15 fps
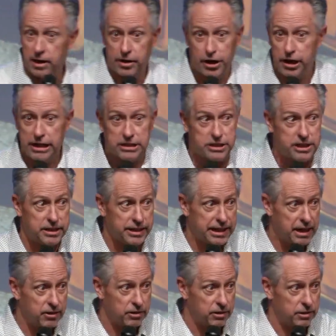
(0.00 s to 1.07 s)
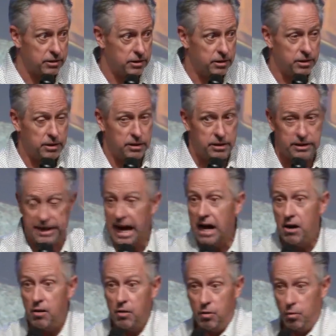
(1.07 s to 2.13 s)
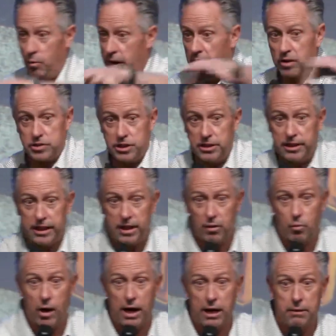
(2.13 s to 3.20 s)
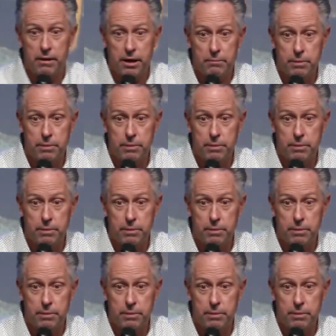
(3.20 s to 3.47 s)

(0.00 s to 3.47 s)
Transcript: You didn't sit together. Now we all sit together. Why?